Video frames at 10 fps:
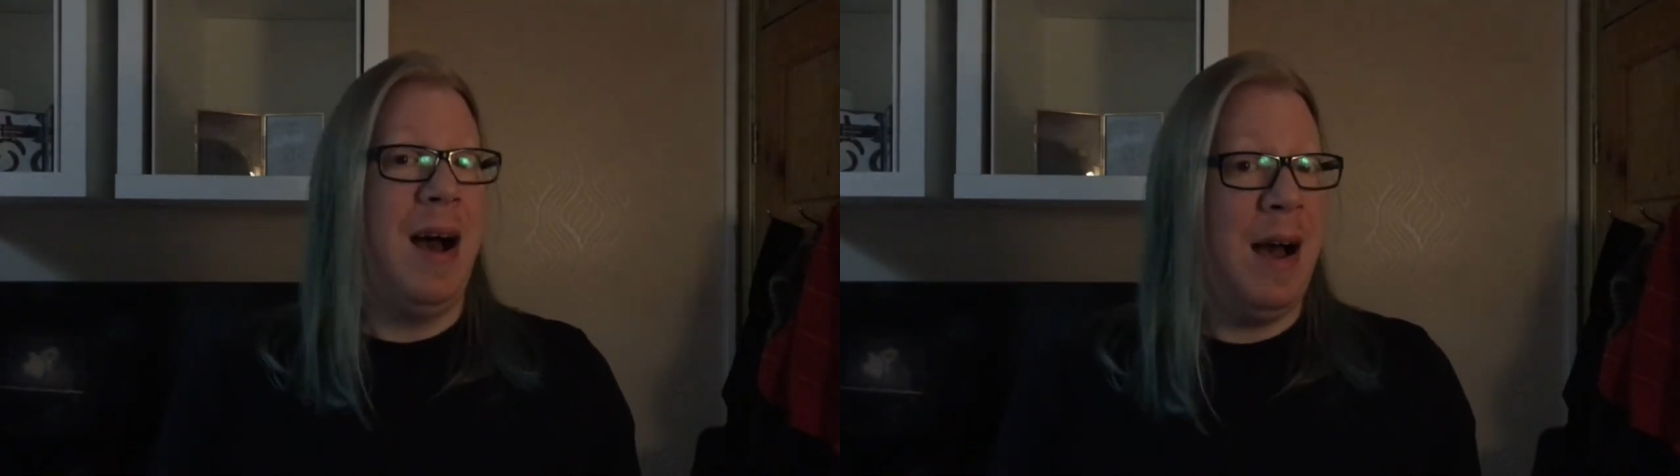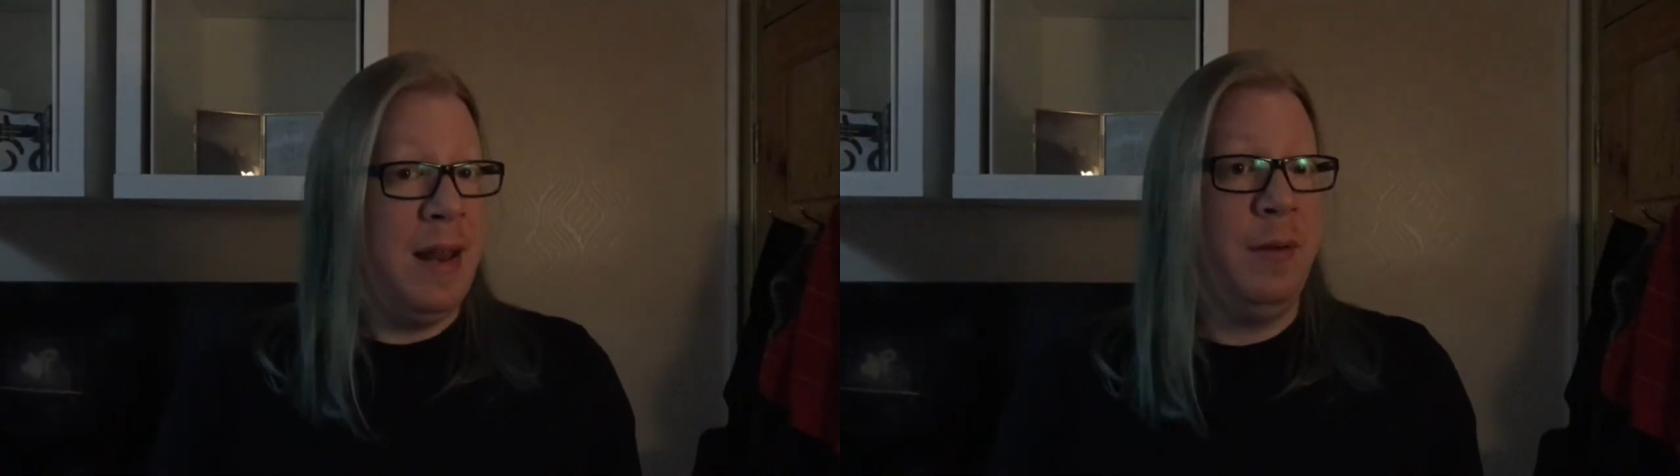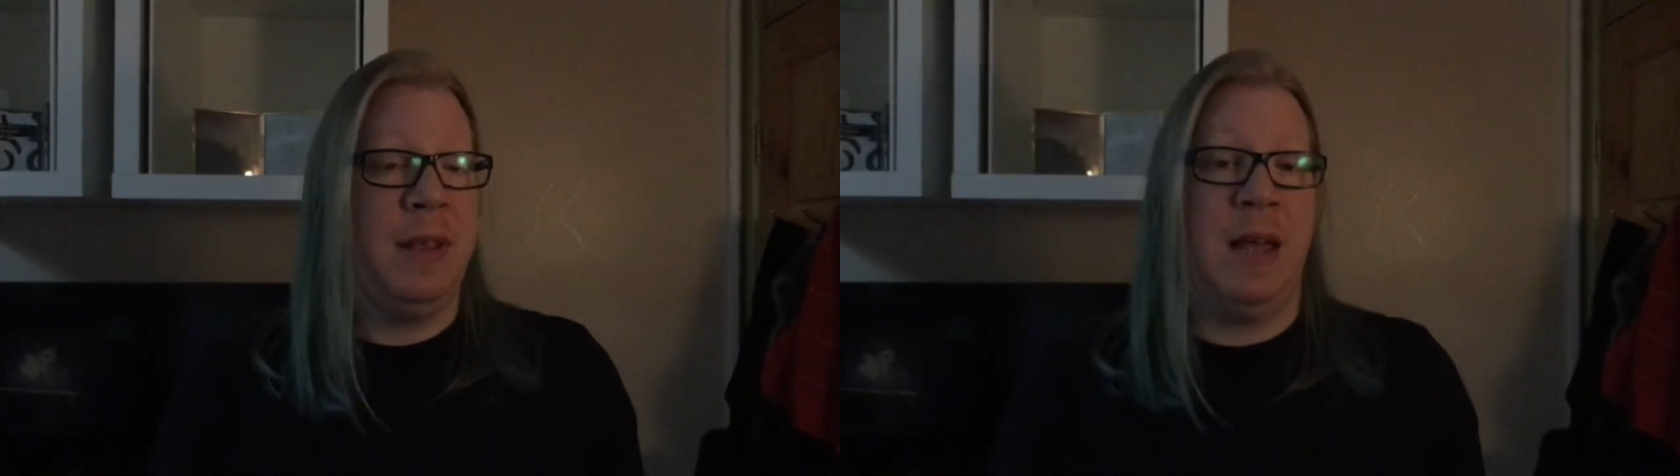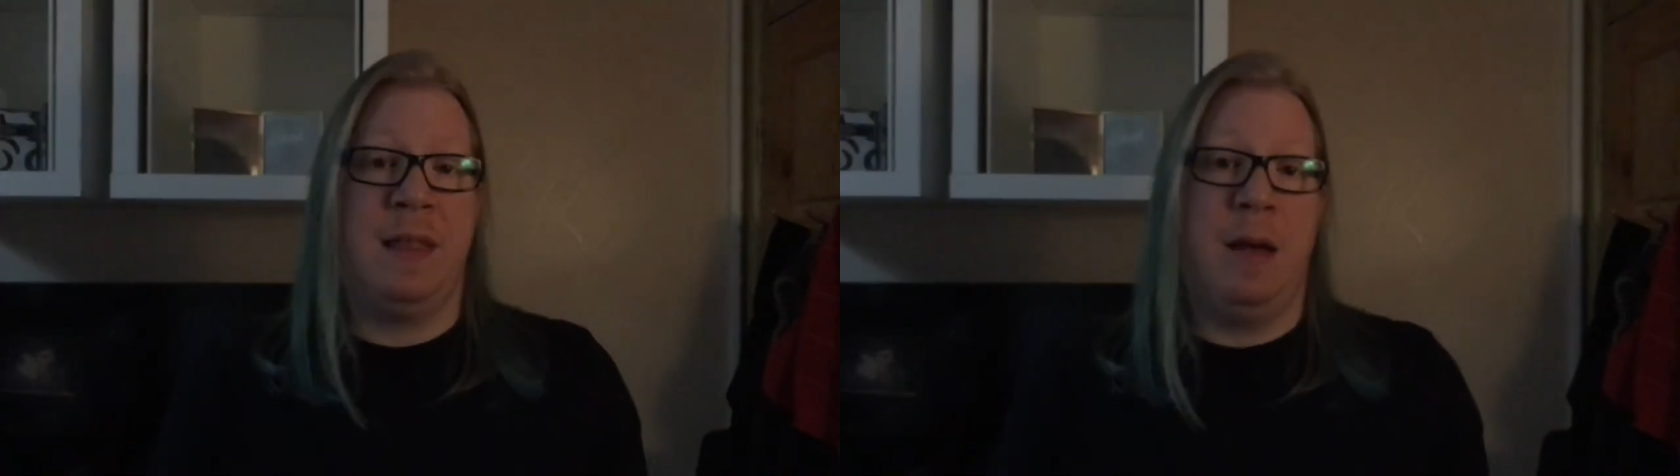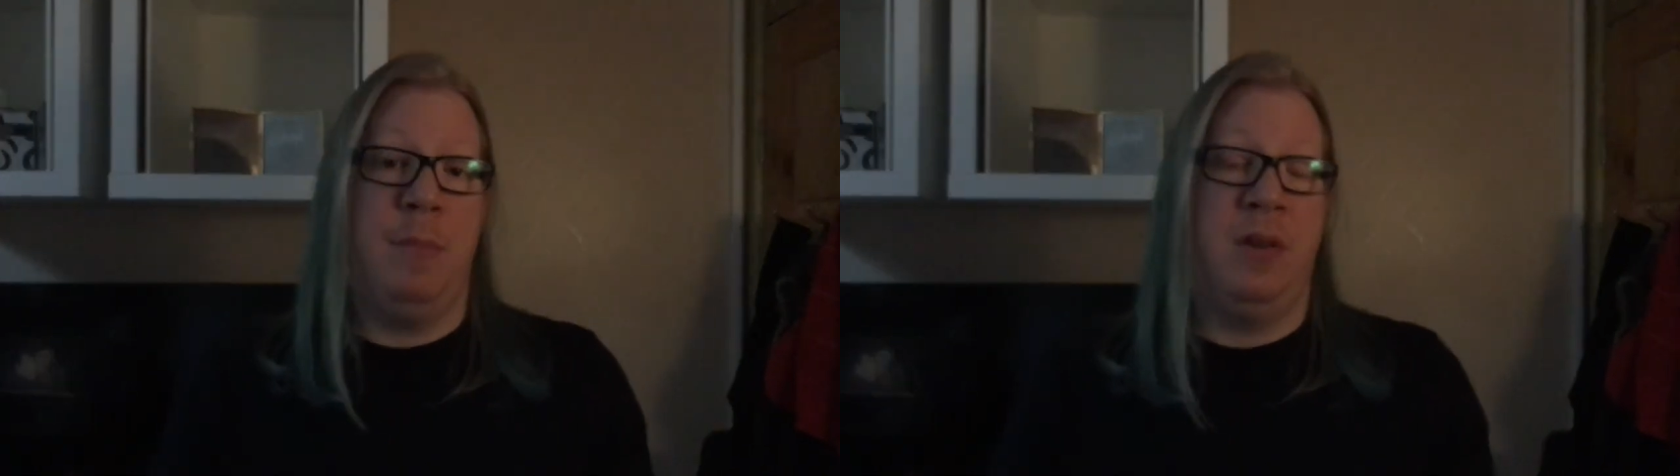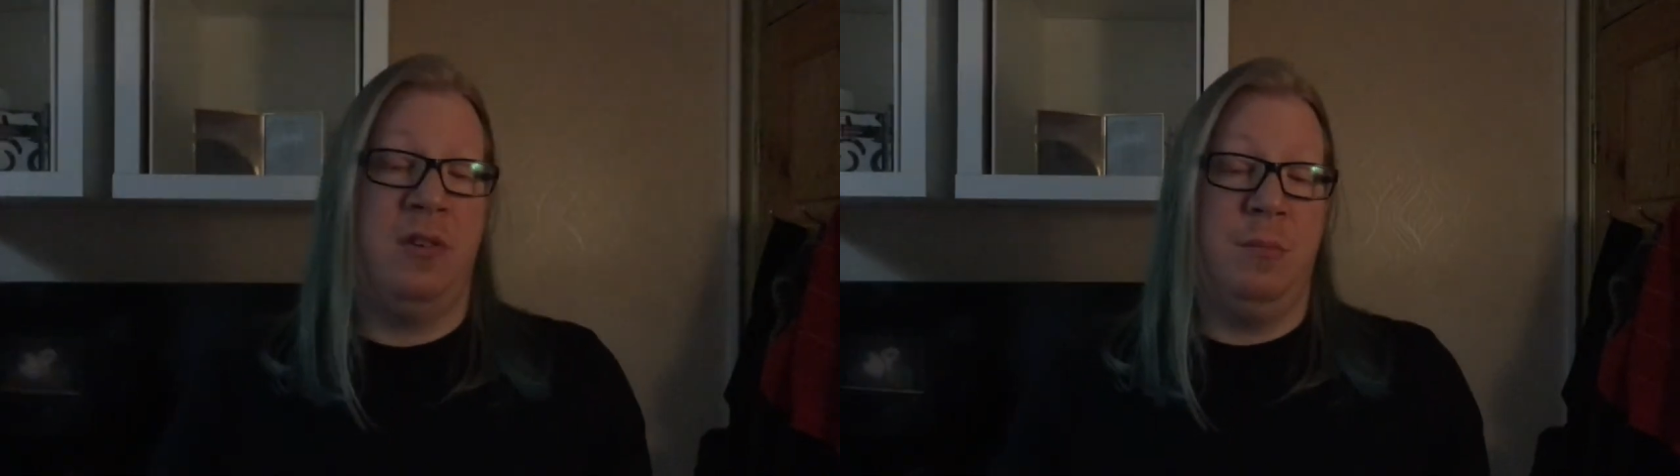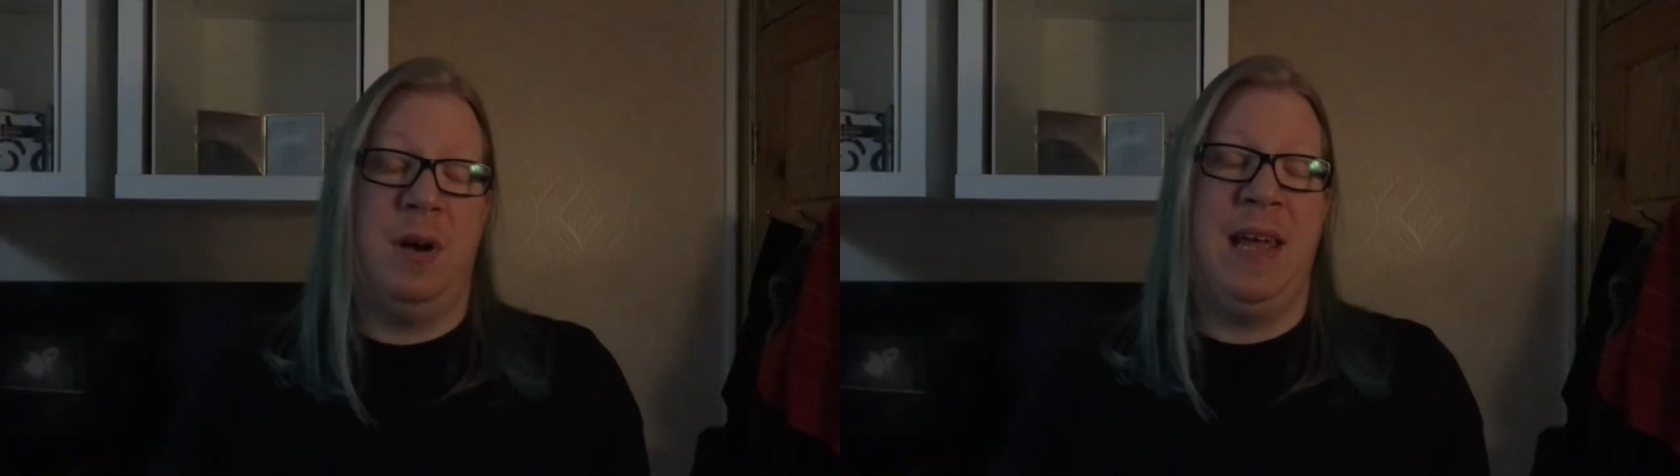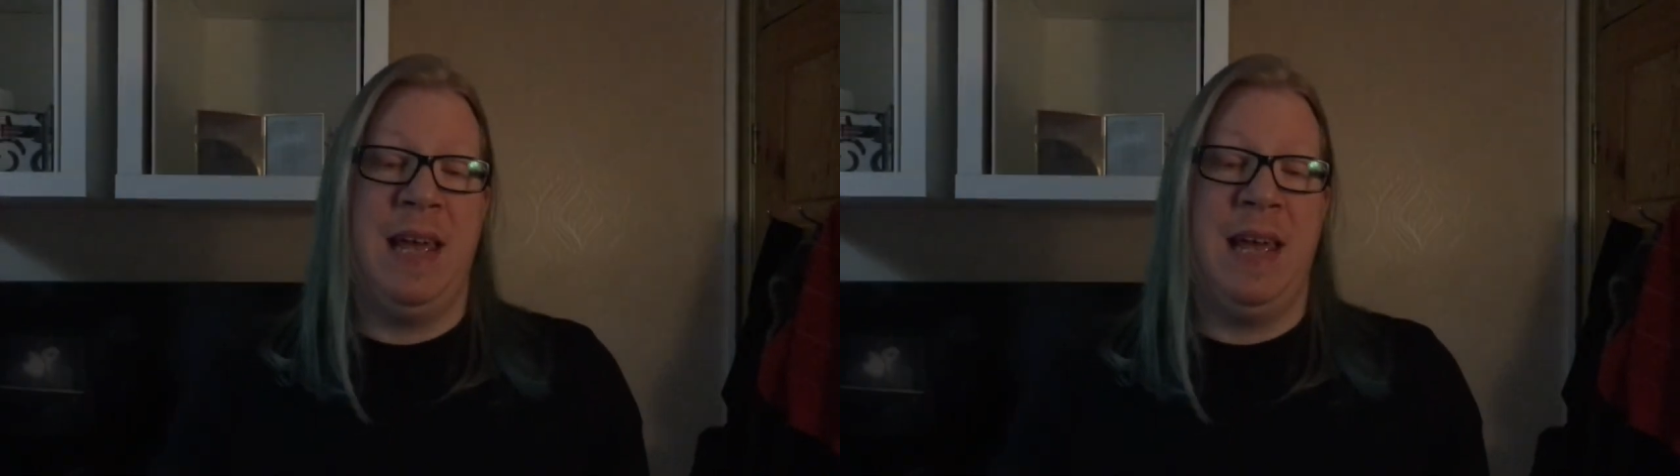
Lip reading: I don't get that much at my